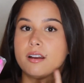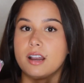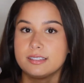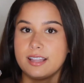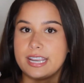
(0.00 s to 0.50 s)

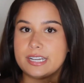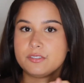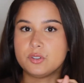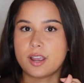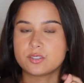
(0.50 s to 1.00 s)
online
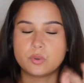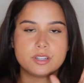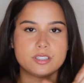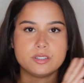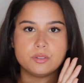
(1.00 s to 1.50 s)
if you guys
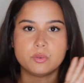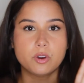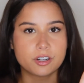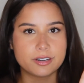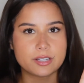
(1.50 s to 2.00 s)
wanted to
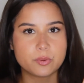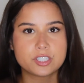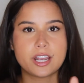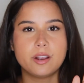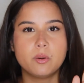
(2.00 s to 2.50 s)
order it,
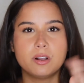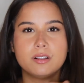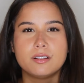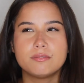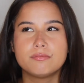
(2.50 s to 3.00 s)
which I
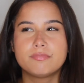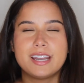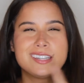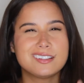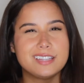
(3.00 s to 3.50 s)
will
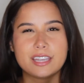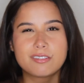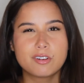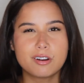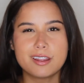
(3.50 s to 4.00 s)
find a
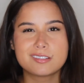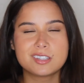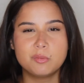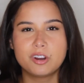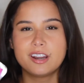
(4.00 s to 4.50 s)
link for it
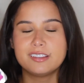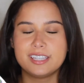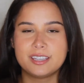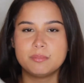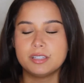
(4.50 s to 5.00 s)
somewhere and
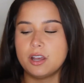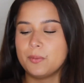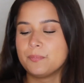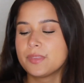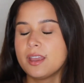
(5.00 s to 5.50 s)
link it
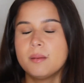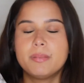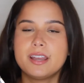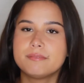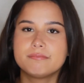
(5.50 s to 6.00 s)
below.
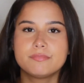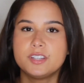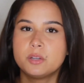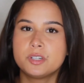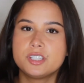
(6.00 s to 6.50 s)
But if
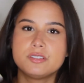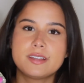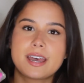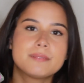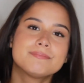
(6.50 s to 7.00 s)
you don't want to do
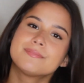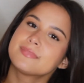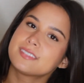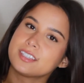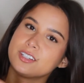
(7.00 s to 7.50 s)
that,
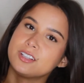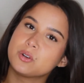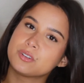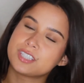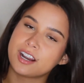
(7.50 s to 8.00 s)
your
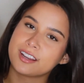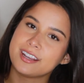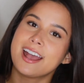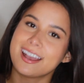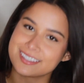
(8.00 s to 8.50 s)
local
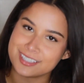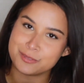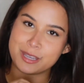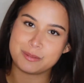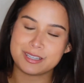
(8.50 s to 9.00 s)
Target has
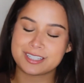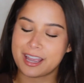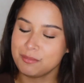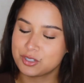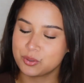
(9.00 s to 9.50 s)
these babies,
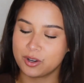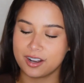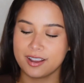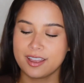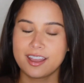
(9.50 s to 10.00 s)
I'm sure.
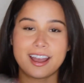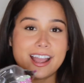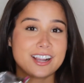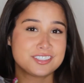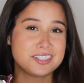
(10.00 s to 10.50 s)

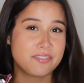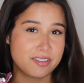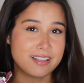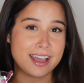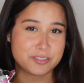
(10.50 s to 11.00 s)
I actually got
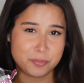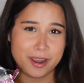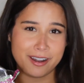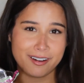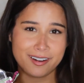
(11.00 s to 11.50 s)
the last
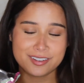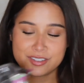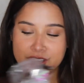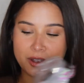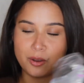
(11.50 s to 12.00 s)
pair,
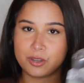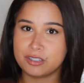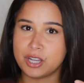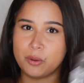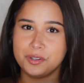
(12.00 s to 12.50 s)
so
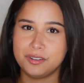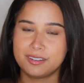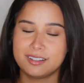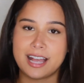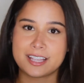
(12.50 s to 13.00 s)
you know when you
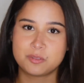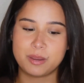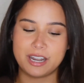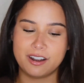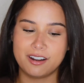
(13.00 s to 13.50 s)
get the last
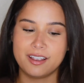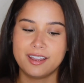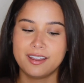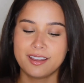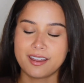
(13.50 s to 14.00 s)
pair
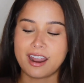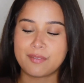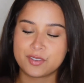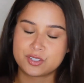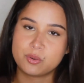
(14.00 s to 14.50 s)

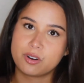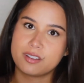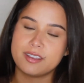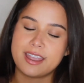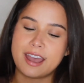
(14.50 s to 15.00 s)
at the
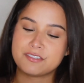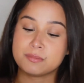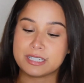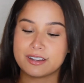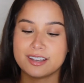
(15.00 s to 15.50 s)
store, they have
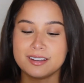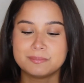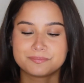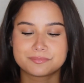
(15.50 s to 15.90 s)
to be good.